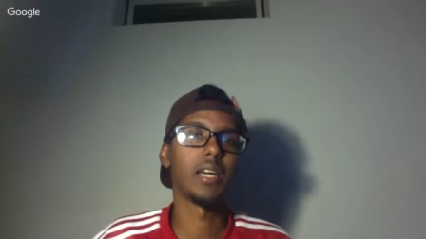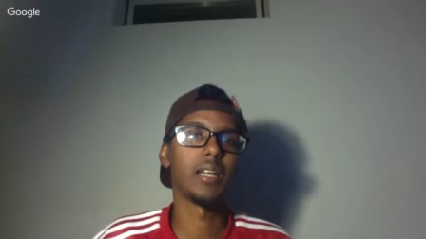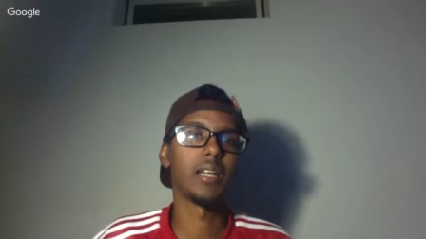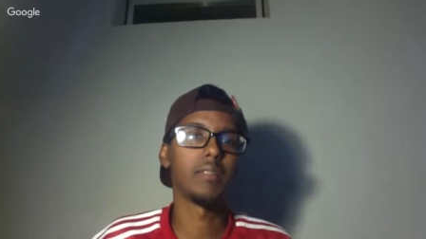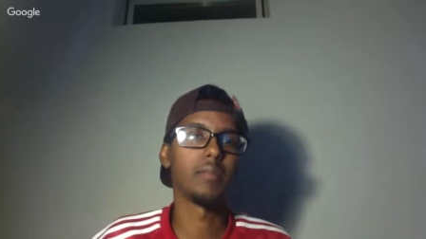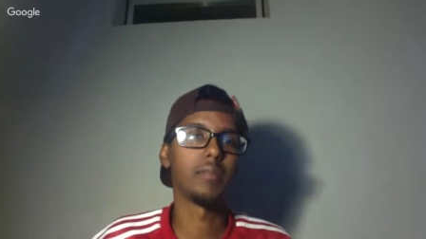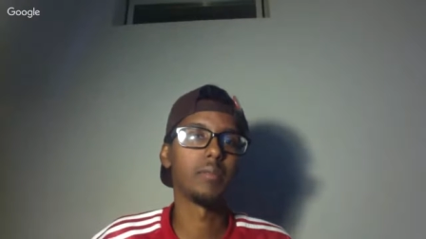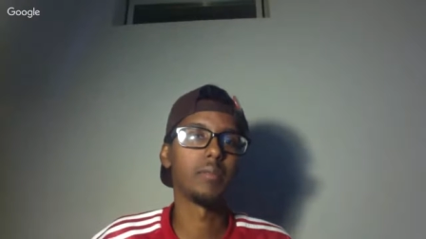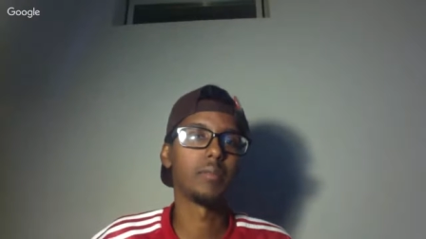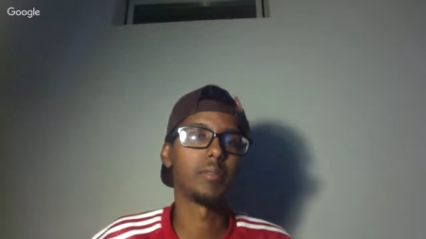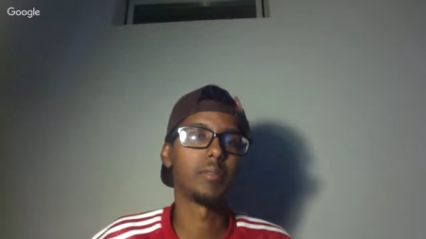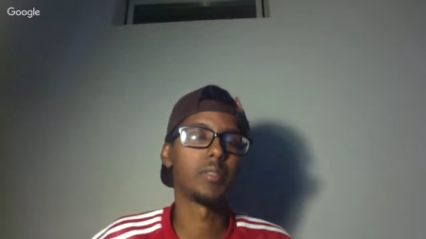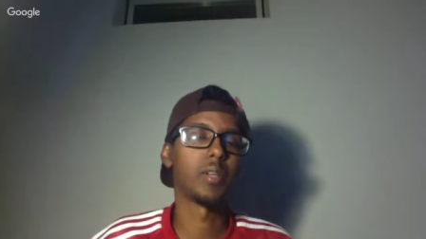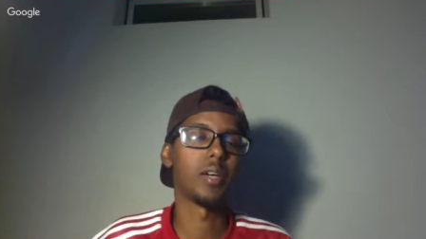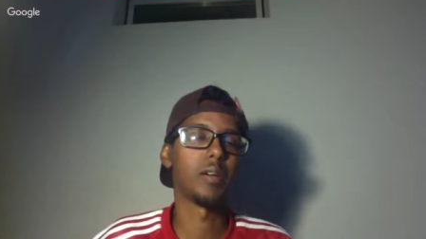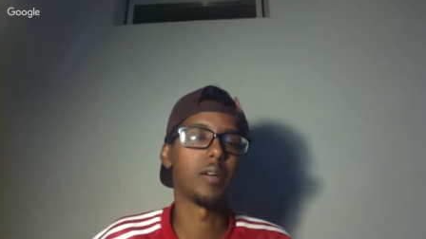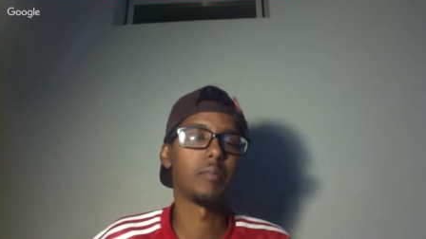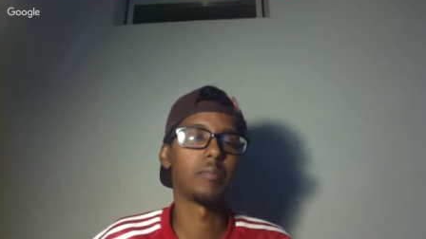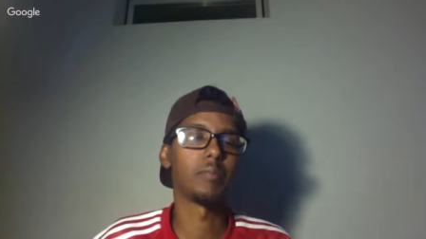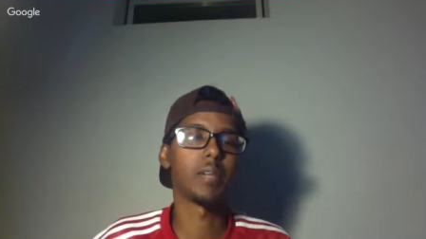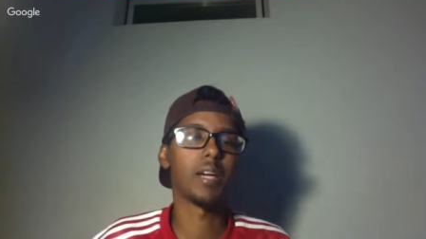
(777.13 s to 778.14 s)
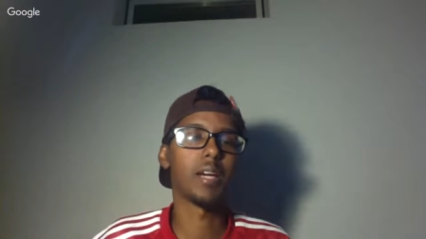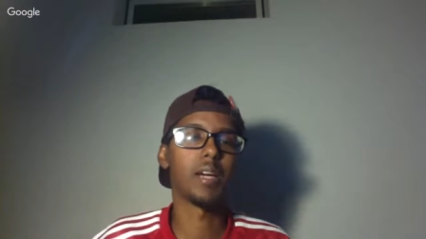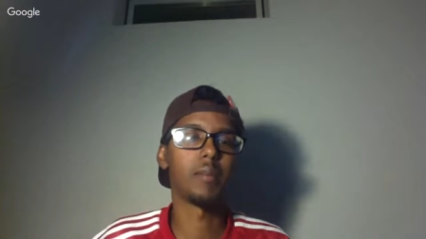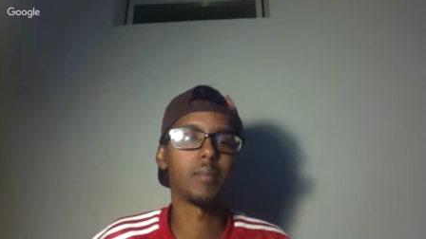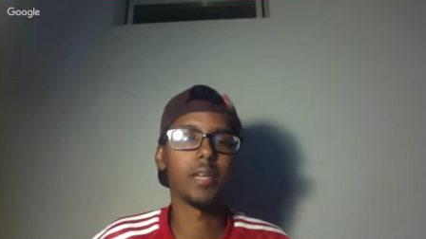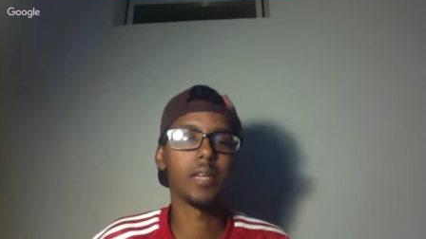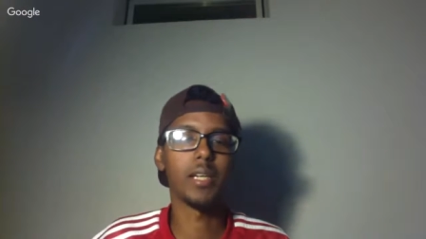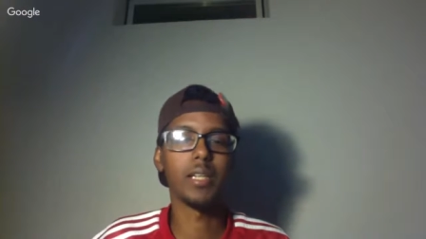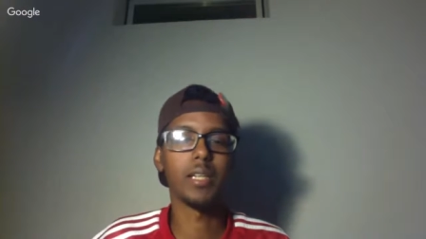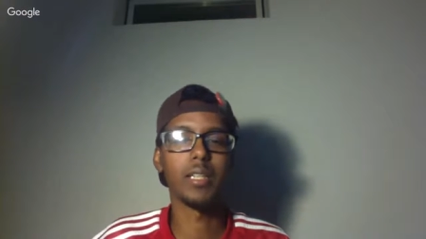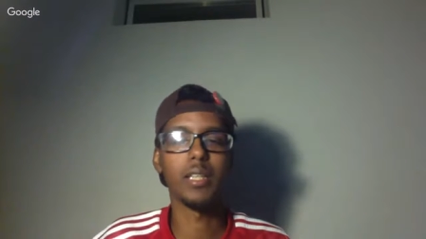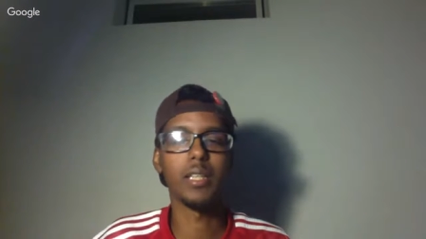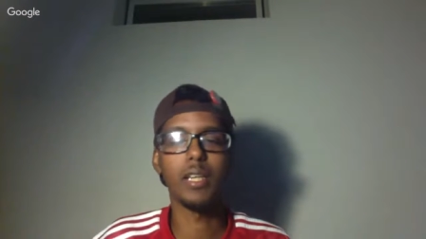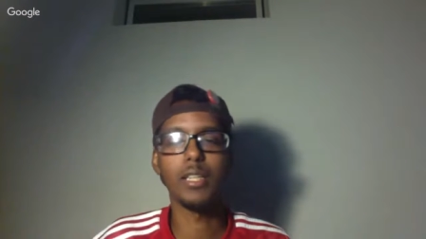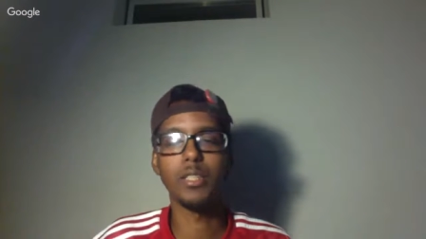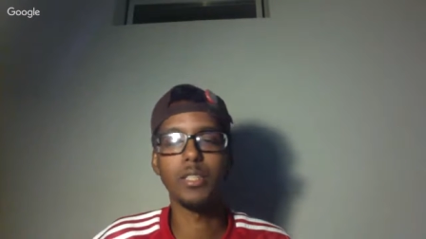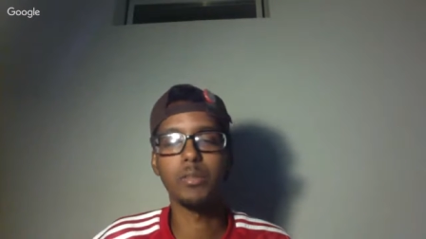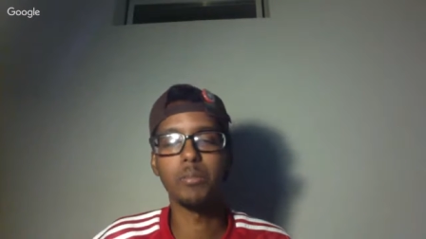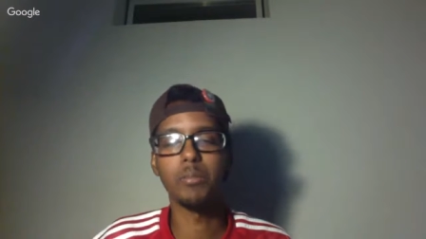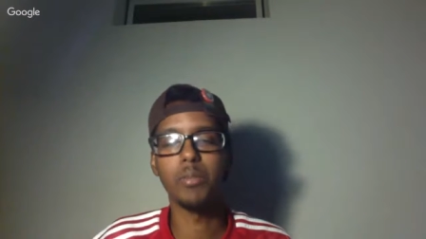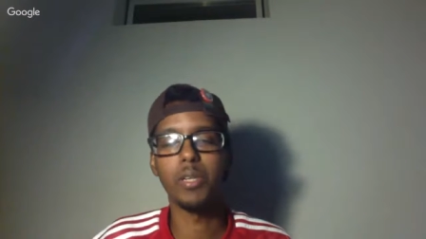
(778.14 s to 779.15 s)
So I'm kind, I'm kind of glad you
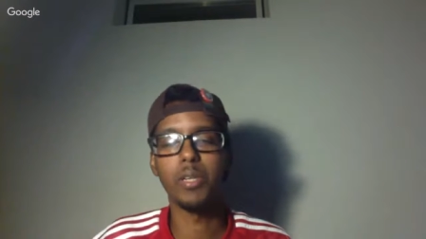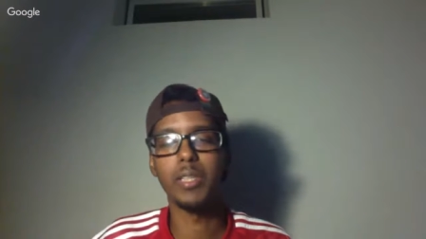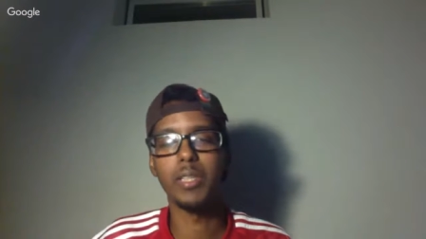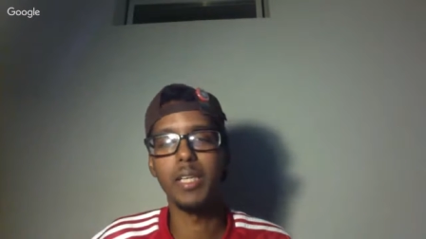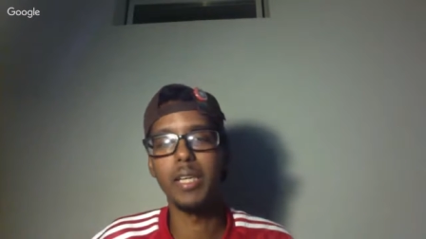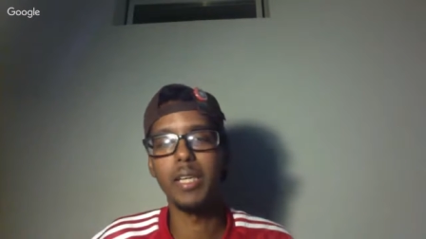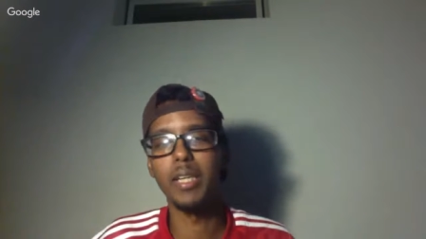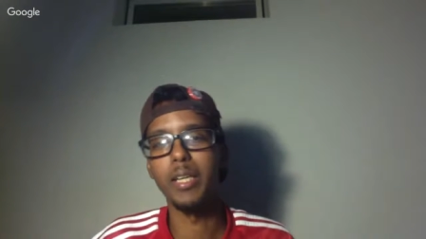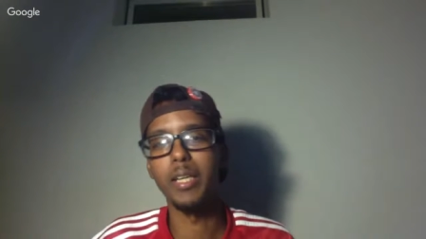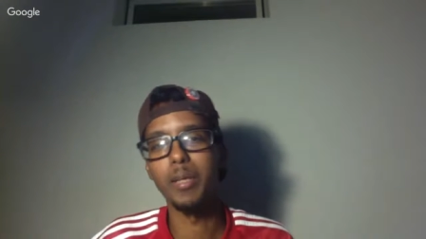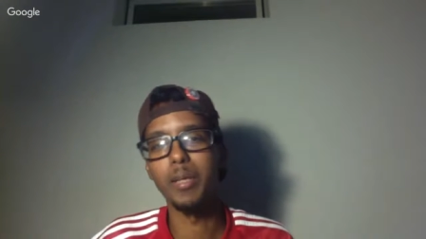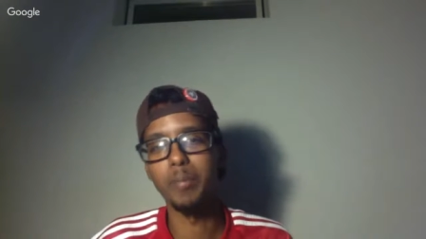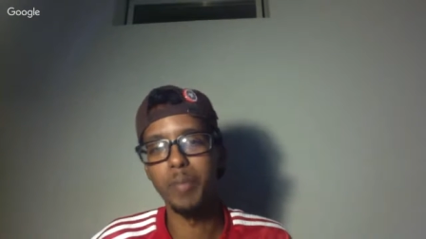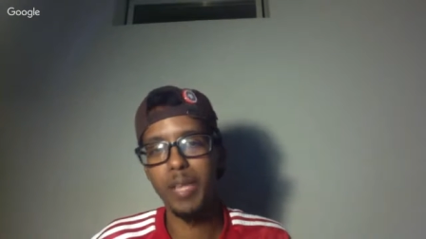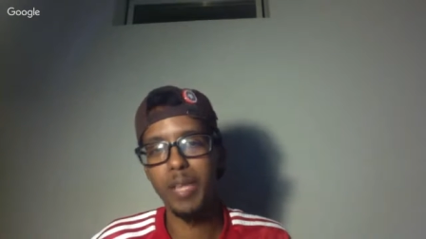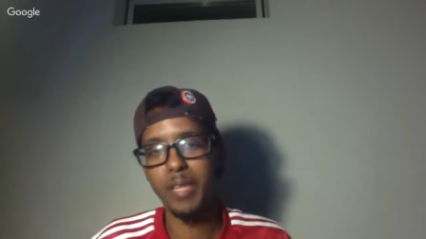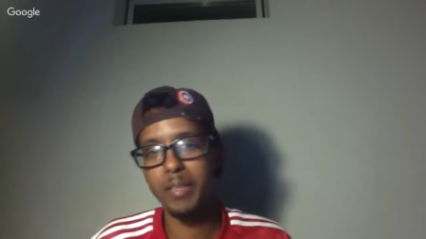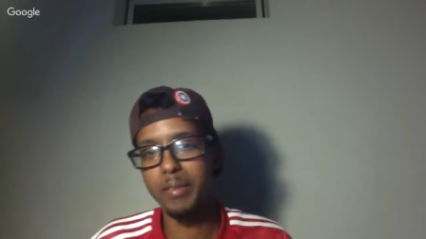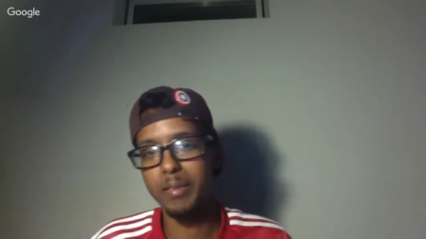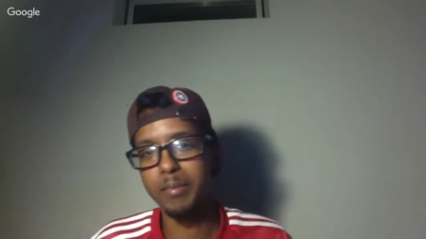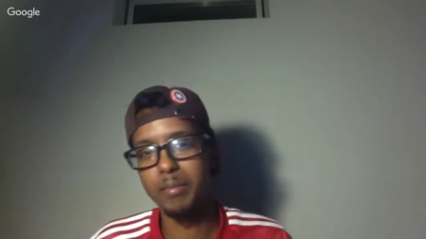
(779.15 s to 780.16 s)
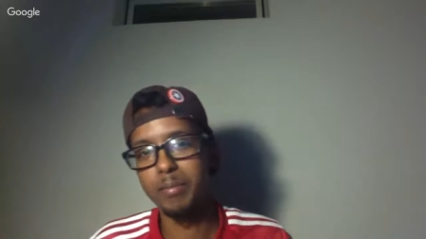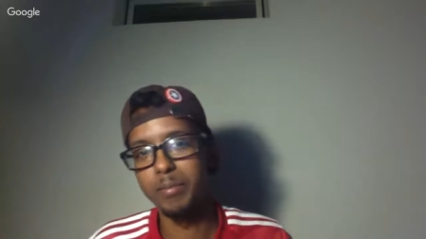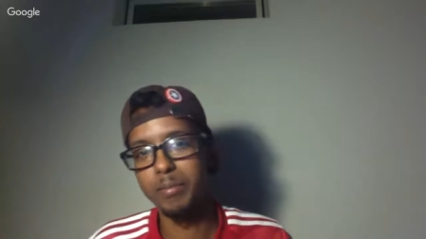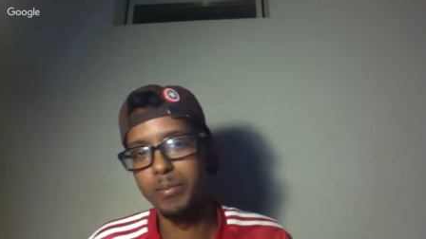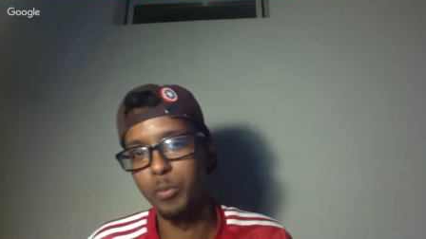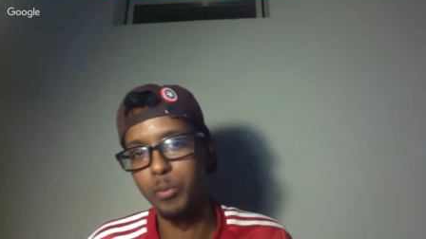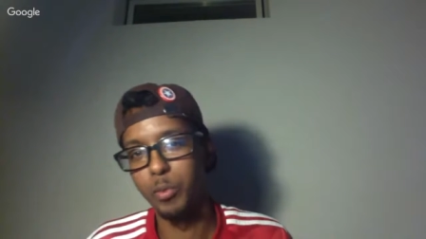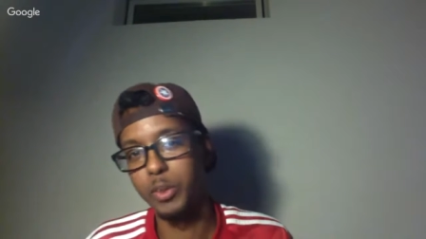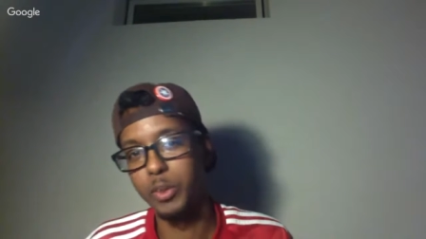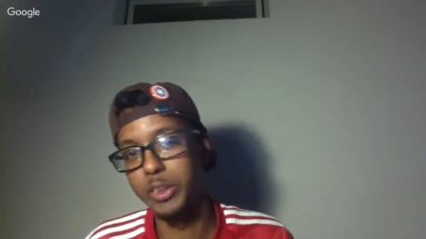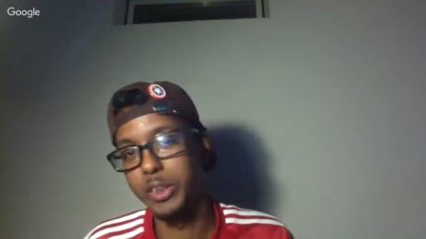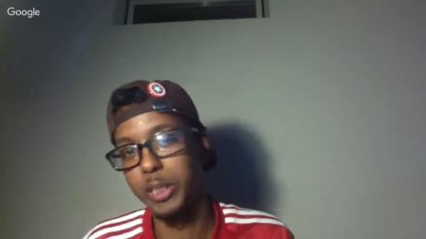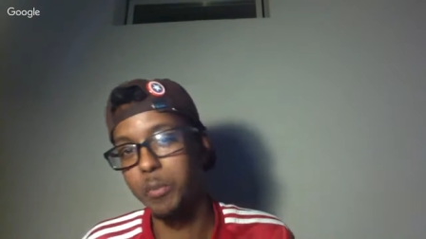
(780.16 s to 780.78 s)
brought that up. That would someone